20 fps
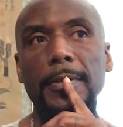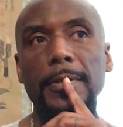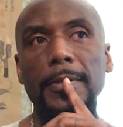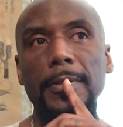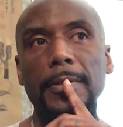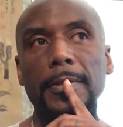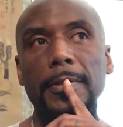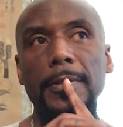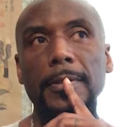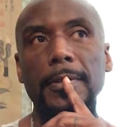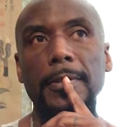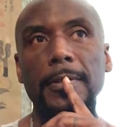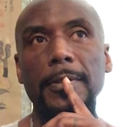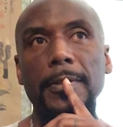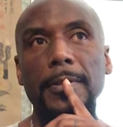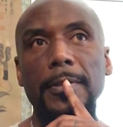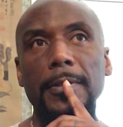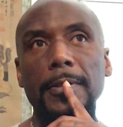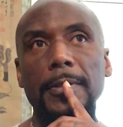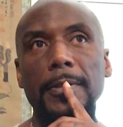
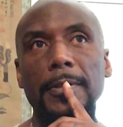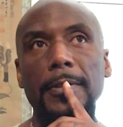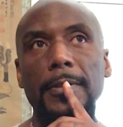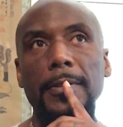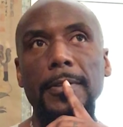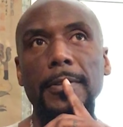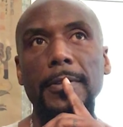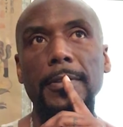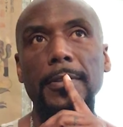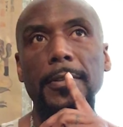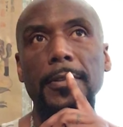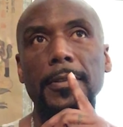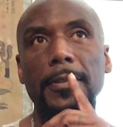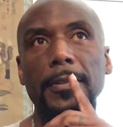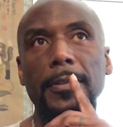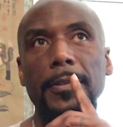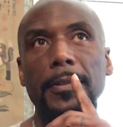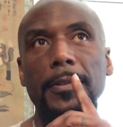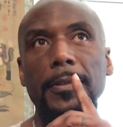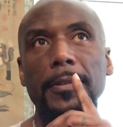
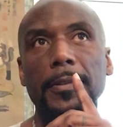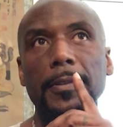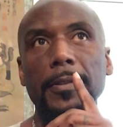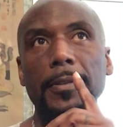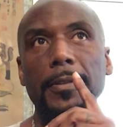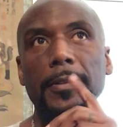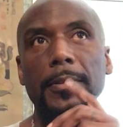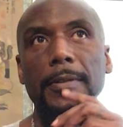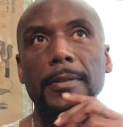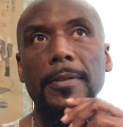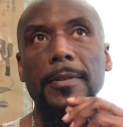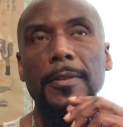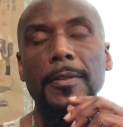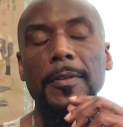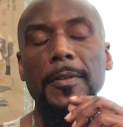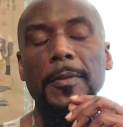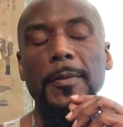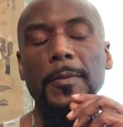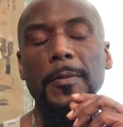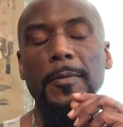
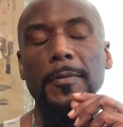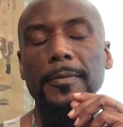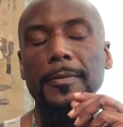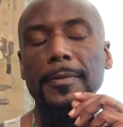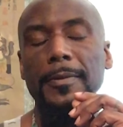No one is speaking in this clip.